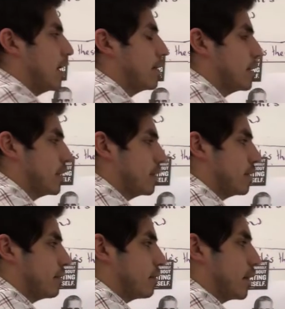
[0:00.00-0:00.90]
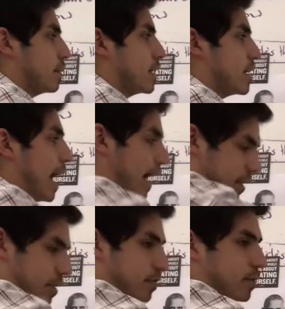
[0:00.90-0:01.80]
that from the
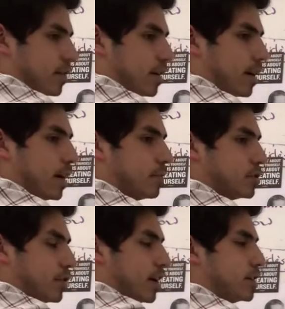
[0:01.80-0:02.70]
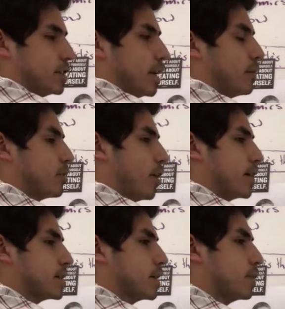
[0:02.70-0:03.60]
active strategy Democrats
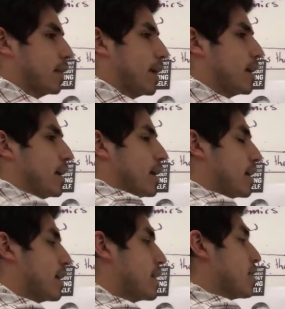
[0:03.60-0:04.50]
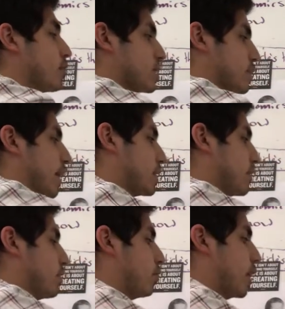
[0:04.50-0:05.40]
could play, irrespective
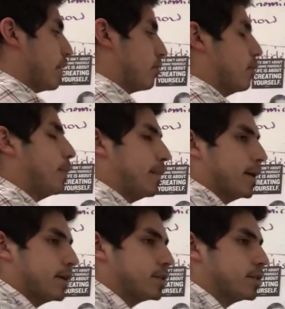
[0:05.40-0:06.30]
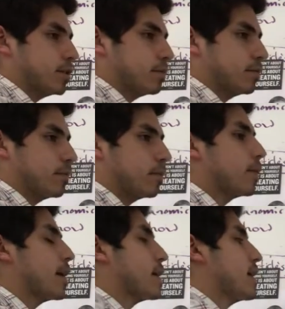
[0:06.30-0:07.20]
of whatever Republicans do,
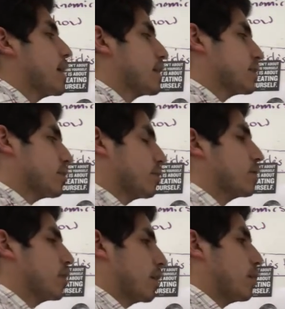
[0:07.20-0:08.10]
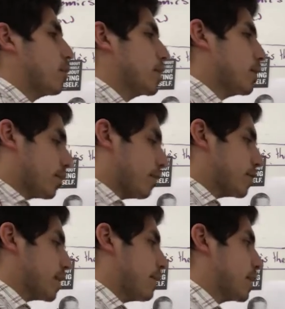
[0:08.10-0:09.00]
right? And so we look for
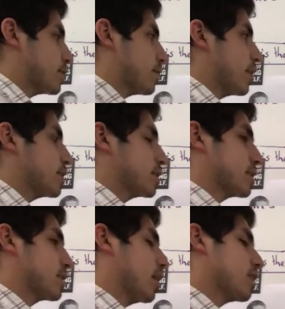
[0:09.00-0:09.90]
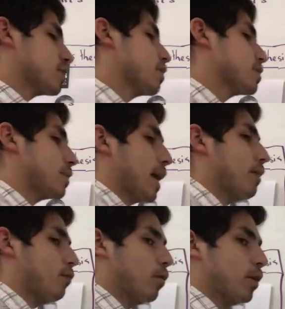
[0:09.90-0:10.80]
dominant strategies because as long as we have
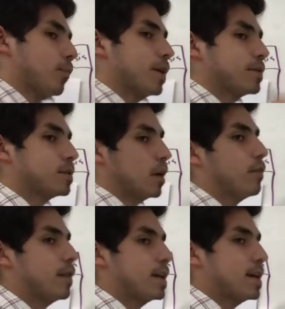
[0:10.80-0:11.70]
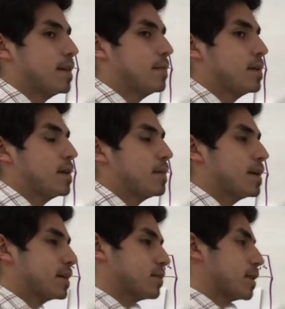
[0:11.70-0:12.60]
one, we can solve the game,
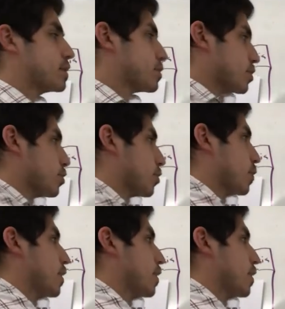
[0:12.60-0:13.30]
because we assume